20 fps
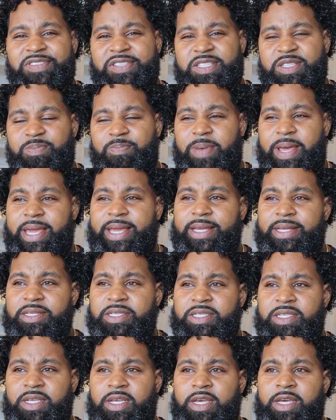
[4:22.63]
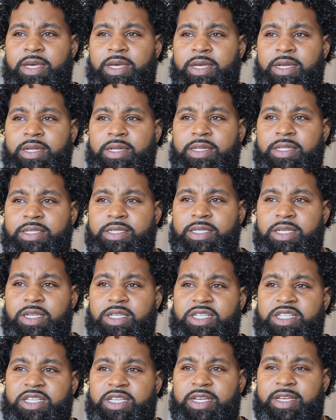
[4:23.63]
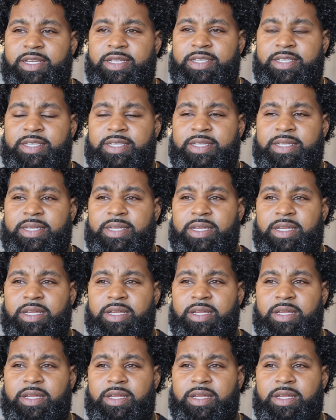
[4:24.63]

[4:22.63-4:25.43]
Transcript: space to just